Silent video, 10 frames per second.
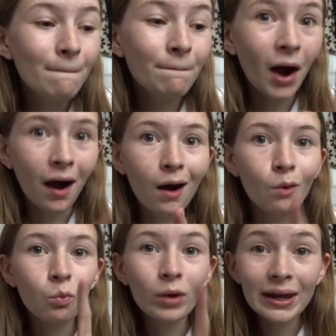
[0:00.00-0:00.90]

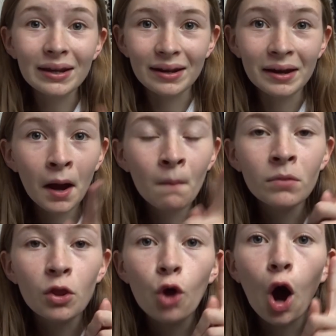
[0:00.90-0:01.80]
But weirdly,
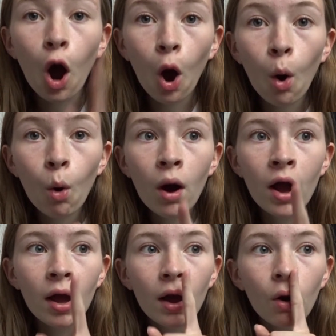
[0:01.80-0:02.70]
the whole
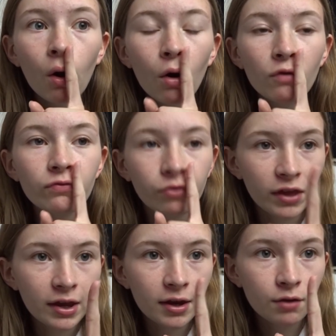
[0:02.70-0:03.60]
of
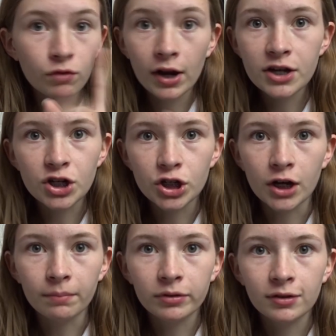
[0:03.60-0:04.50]
the
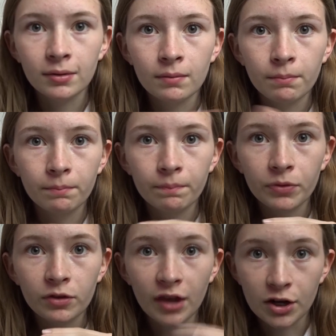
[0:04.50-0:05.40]
relationships
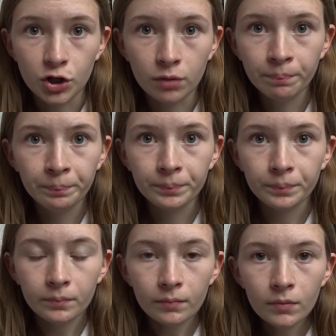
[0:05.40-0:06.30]
section
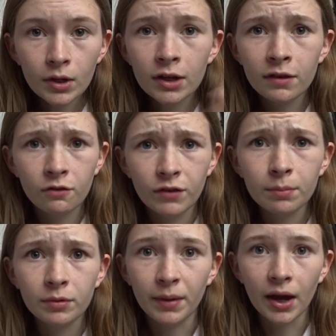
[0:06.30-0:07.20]
in the
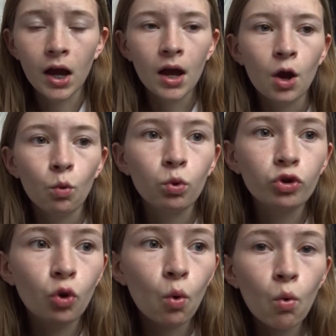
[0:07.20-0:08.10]
themes bit
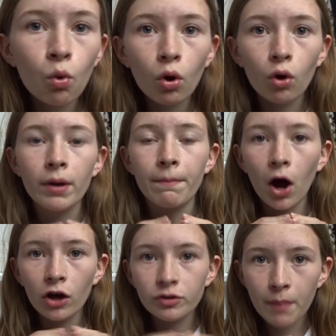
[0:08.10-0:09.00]
was all on a
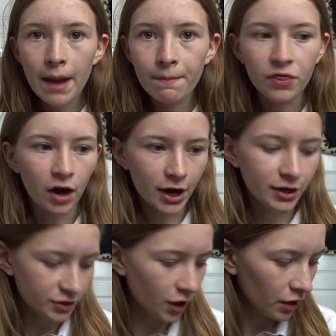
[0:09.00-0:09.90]
past paper that I
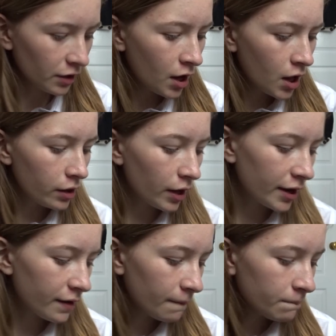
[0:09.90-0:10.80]
had done.
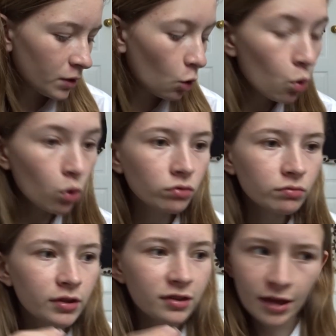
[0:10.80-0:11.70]
Like, all
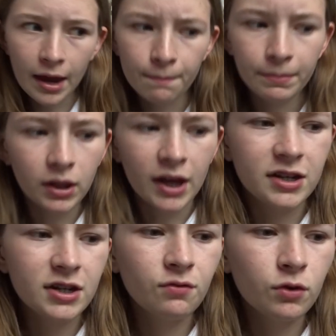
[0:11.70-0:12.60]
the same, but,
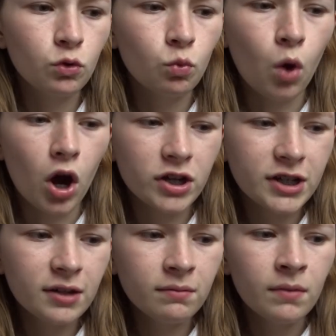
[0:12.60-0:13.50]
like, different
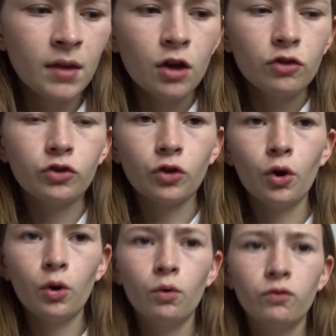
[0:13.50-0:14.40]
wording.
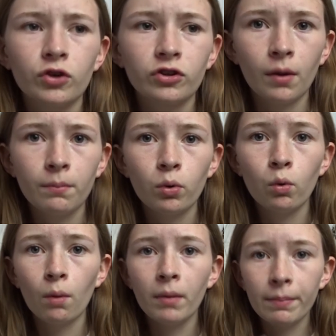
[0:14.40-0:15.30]
So, for
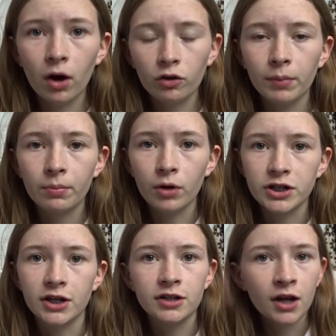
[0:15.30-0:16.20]
example, on my past paper I
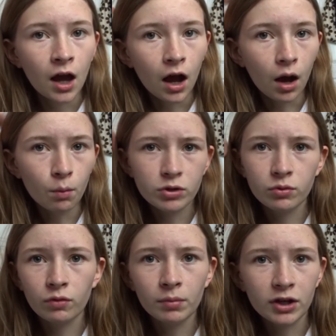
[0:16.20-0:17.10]
did, which
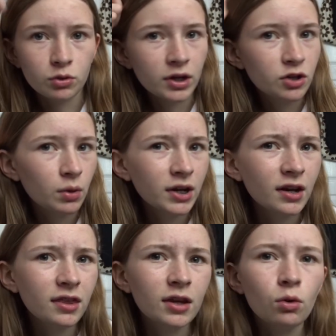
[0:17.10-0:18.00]
was from, like, 2020,
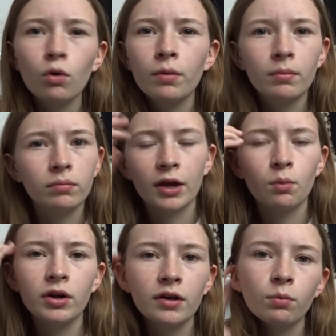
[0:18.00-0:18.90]
I think, or,
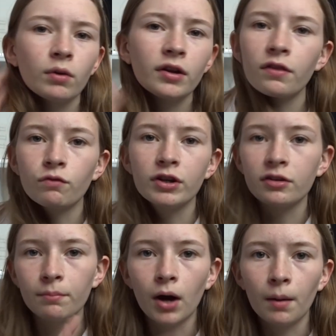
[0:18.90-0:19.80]
one of the
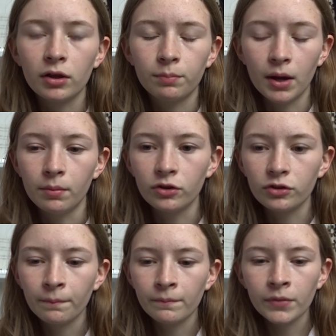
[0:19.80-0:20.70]
recent past papers,
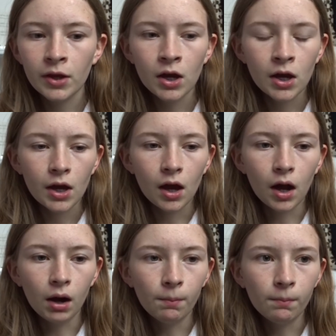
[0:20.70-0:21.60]

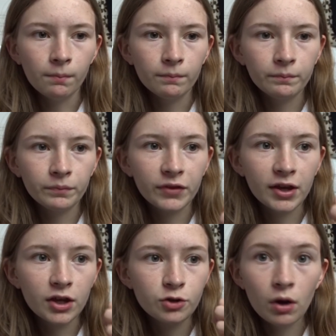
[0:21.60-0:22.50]

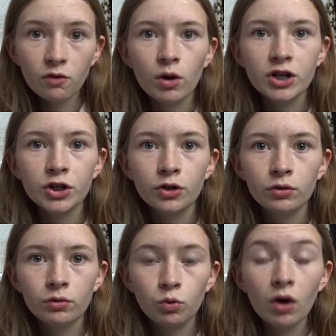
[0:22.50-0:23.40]
the
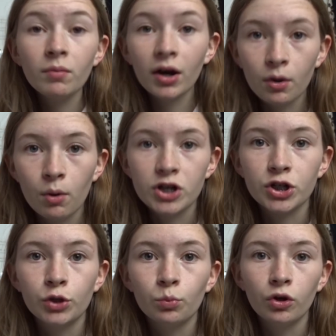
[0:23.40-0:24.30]
12 marker
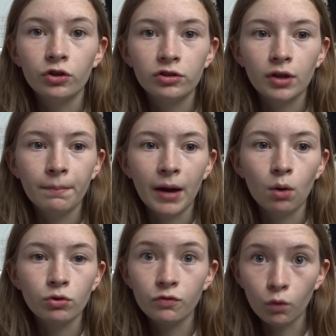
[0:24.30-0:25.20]
question was
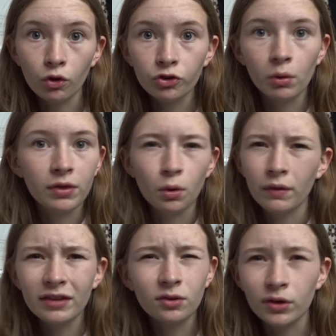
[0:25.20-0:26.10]
about divorce, so I thought,
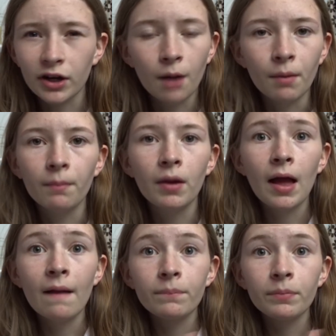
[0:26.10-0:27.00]
that's not going to come up.
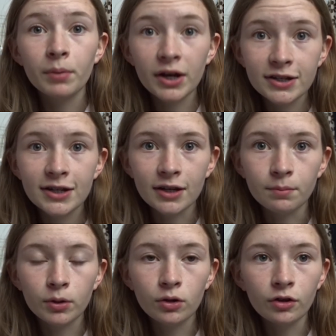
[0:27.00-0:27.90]
But it
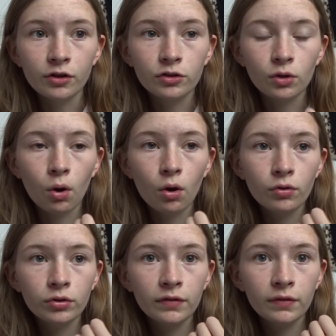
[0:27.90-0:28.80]
did, because
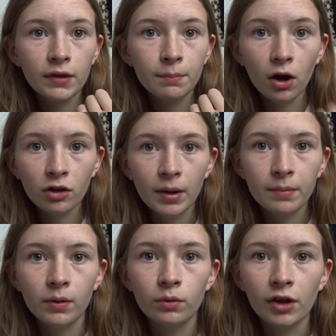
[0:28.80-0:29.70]
on the past
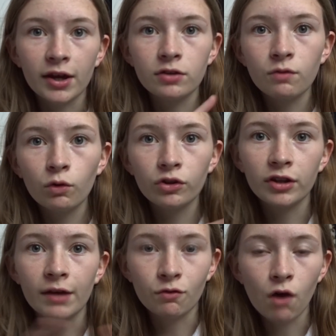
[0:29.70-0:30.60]
paper it was, like, divorce is
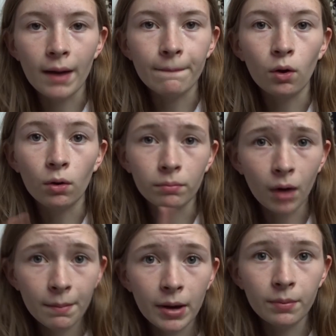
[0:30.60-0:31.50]
never right, but on
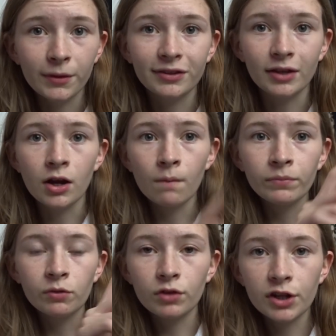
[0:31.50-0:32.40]
my paper it said,
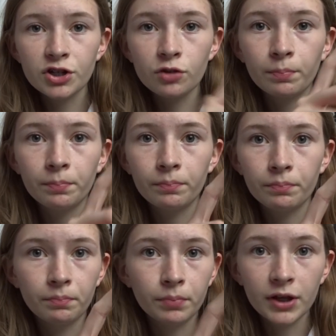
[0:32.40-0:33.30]
religious
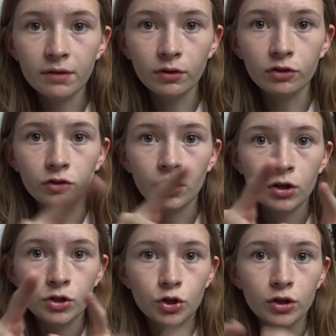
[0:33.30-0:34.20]
believers
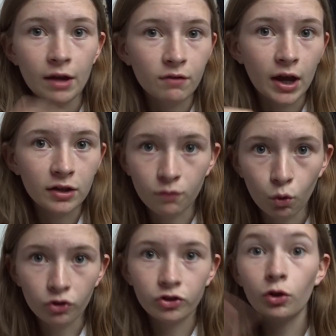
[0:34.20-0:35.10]
should never get
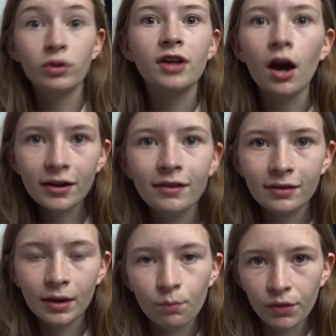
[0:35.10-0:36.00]
divorced. So it's kind of the
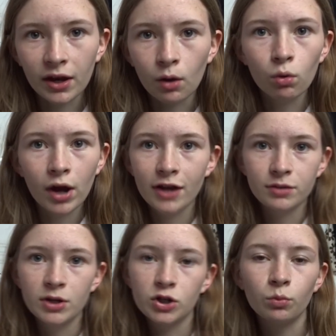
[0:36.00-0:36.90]
same thing. All I had
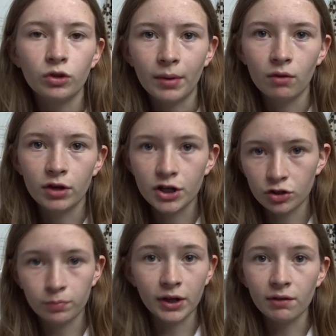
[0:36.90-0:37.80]
to mention was about
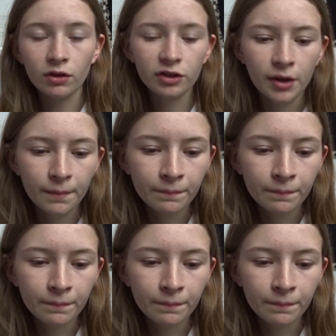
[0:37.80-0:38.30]
religious believers.